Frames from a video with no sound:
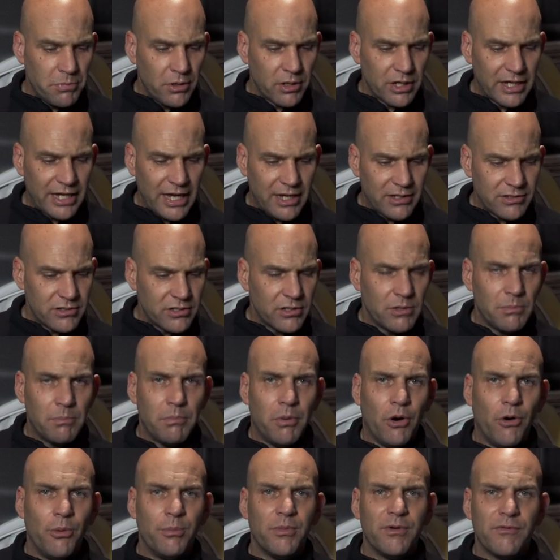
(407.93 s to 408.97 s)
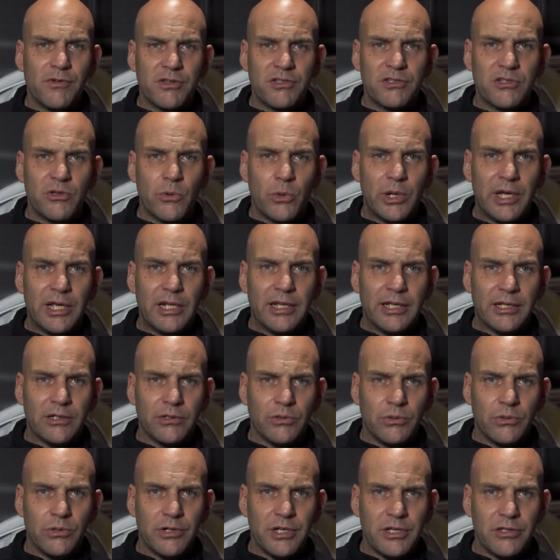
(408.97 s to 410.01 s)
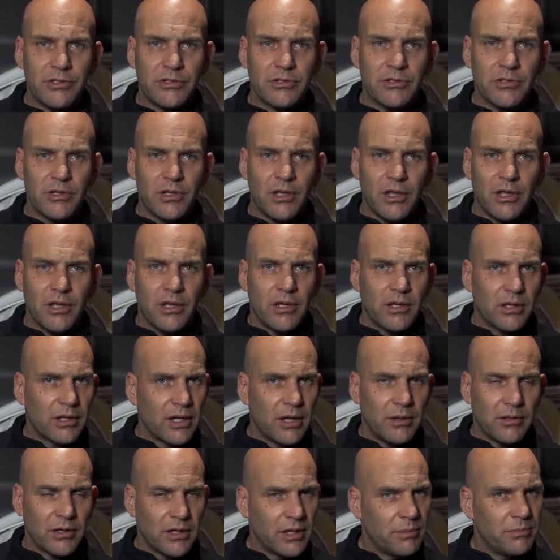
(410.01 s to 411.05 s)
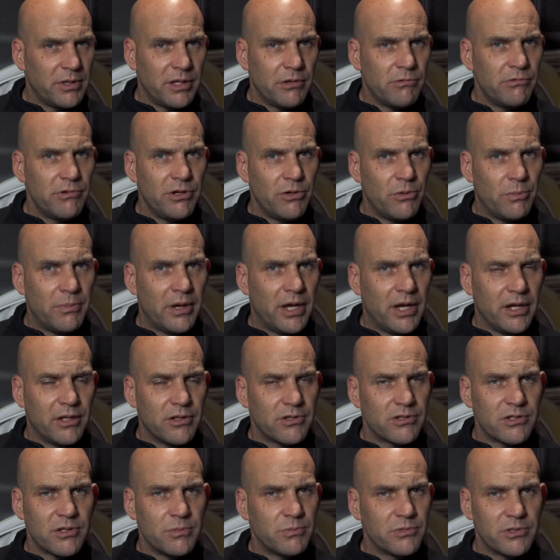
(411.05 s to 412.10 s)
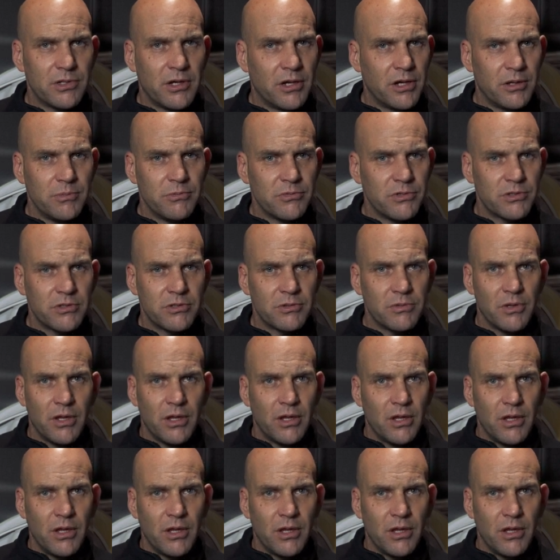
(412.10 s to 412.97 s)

But getting to the bottom of a squealing noise can be a real pain, and sometimes